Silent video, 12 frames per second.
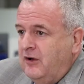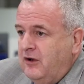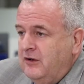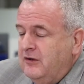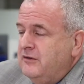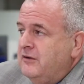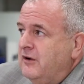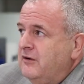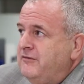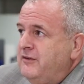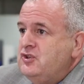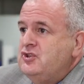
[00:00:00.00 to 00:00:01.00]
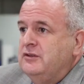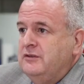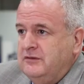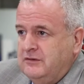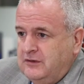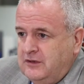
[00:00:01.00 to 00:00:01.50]
our
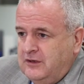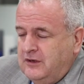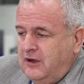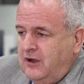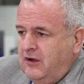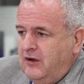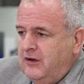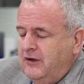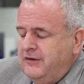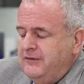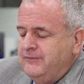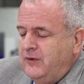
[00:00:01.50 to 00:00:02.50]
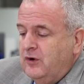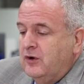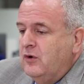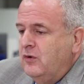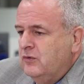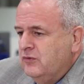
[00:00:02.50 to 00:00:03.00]
vision, our
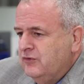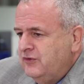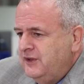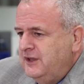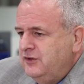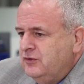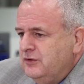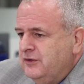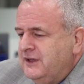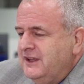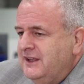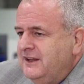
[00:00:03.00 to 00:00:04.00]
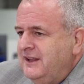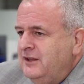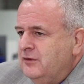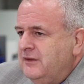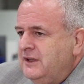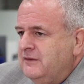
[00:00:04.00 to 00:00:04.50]
goals, into looking at
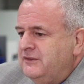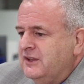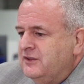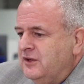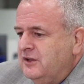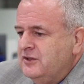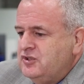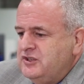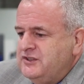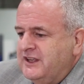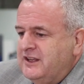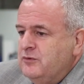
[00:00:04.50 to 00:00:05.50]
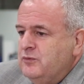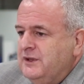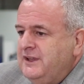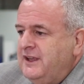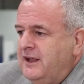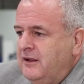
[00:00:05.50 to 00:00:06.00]
innovative technologies that can
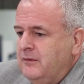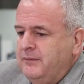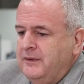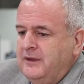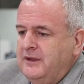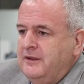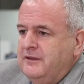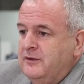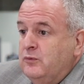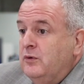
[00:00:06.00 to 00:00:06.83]
really help the